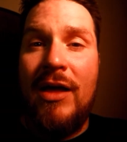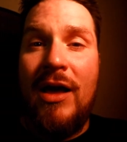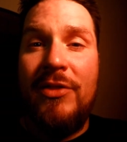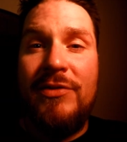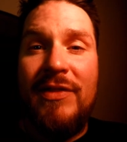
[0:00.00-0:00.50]

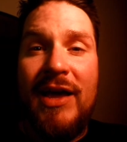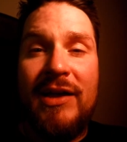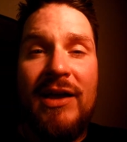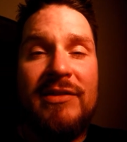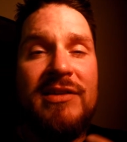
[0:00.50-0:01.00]
Other than that,
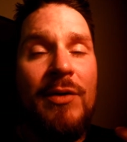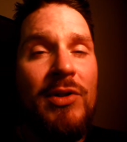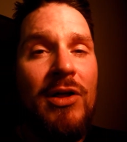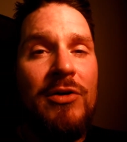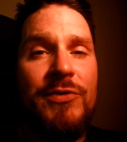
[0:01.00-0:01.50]
guys, come
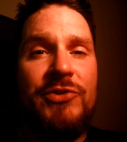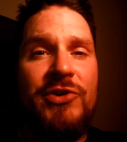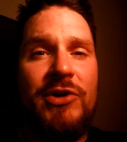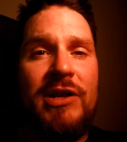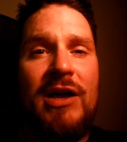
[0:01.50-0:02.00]
along for the
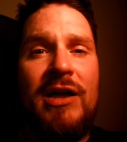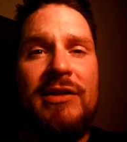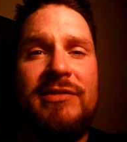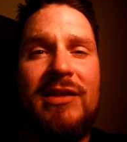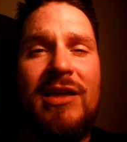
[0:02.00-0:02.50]
journey, guys.